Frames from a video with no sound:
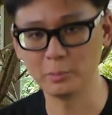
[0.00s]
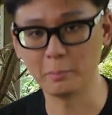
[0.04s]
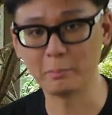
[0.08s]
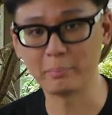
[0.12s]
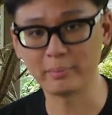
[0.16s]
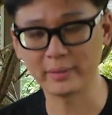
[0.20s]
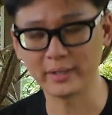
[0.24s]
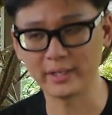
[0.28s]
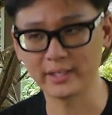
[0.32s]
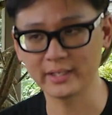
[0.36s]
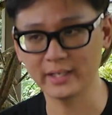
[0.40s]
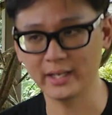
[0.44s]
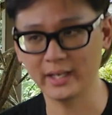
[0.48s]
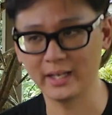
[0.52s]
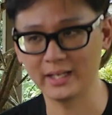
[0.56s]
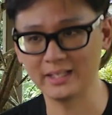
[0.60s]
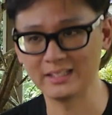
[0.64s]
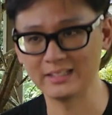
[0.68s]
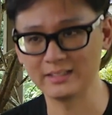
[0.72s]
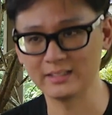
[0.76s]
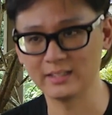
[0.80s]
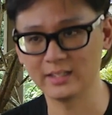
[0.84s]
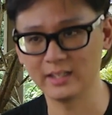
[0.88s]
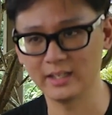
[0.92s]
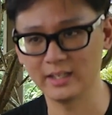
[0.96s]
break
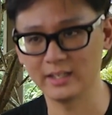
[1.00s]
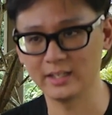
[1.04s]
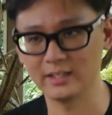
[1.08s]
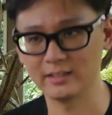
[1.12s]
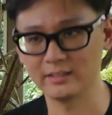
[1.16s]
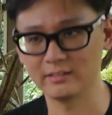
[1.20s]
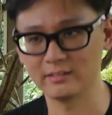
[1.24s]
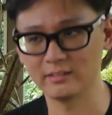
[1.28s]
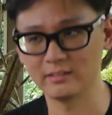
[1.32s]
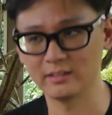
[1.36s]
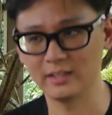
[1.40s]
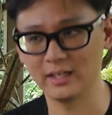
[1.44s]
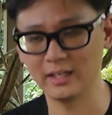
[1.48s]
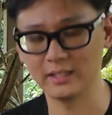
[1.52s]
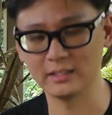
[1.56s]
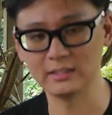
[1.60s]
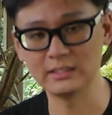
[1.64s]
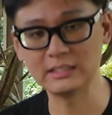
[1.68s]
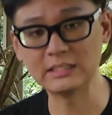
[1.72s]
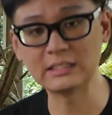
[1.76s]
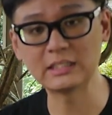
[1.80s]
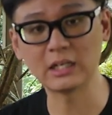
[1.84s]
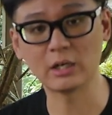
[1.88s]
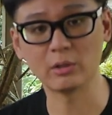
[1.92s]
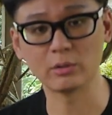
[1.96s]
and
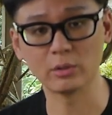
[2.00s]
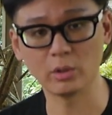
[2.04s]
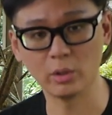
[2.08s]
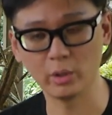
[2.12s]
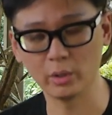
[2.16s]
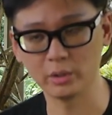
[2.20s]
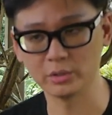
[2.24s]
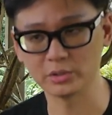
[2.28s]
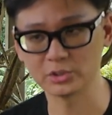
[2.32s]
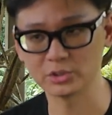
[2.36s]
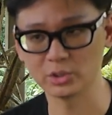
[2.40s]
leak out oil.